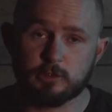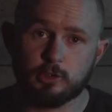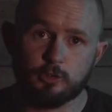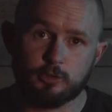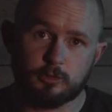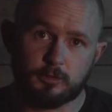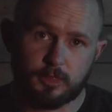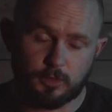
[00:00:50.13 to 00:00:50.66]

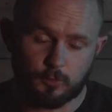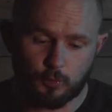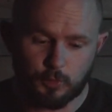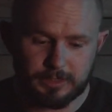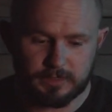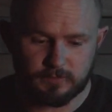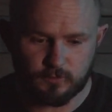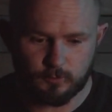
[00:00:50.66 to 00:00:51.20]
included
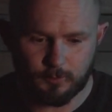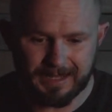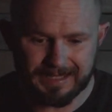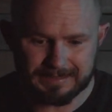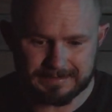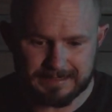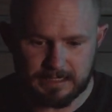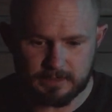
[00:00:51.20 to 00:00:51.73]
3 different
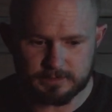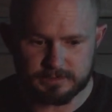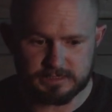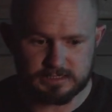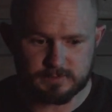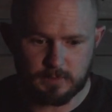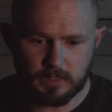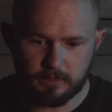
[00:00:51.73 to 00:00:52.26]
paddle tails
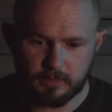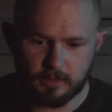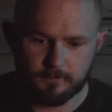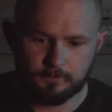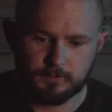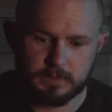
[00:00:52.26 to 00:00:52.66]
this month,